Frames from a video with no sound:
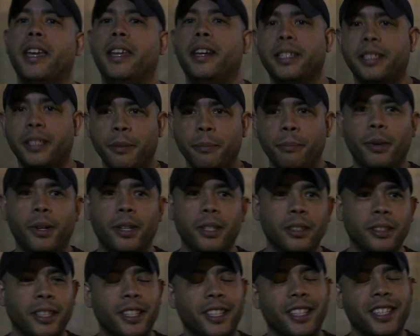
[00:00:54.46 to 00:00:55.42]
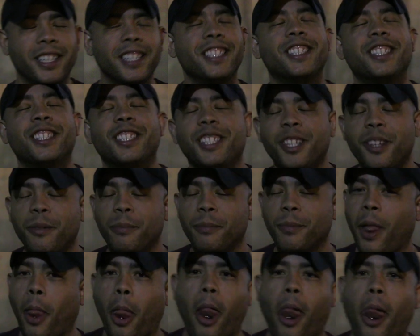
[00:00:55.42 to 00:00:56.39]
It is important, it is
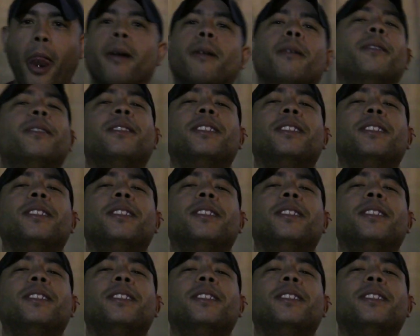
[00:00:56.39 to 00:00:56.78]
important.